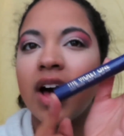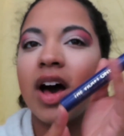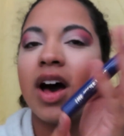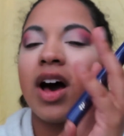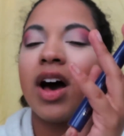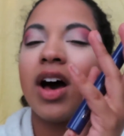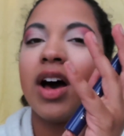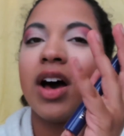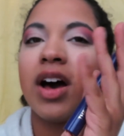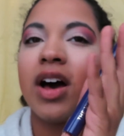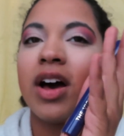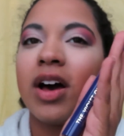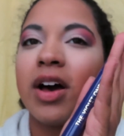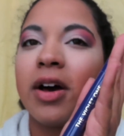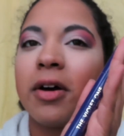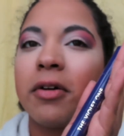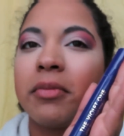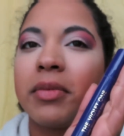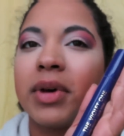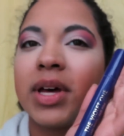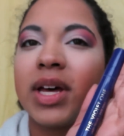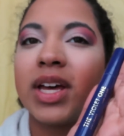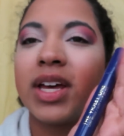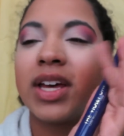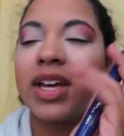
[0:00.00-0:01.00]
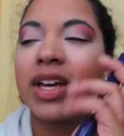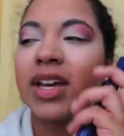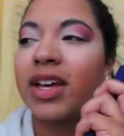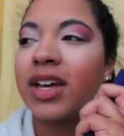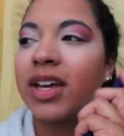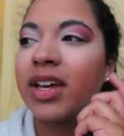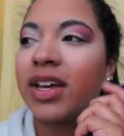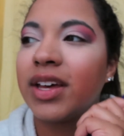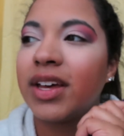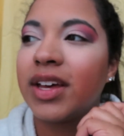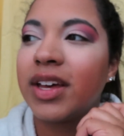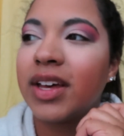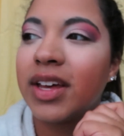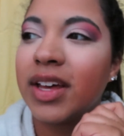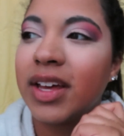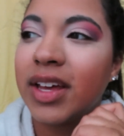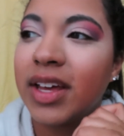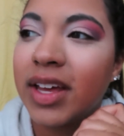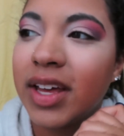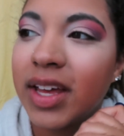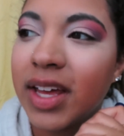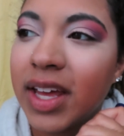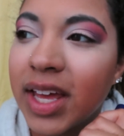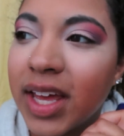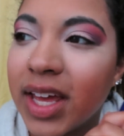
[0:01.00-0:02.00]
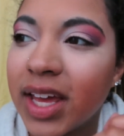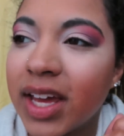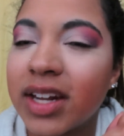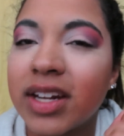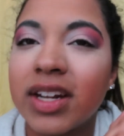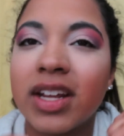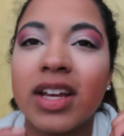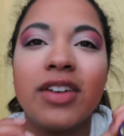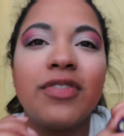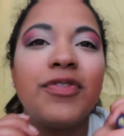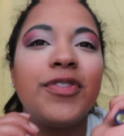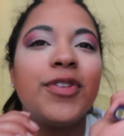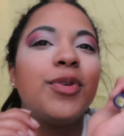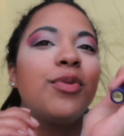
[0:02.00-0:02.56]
And if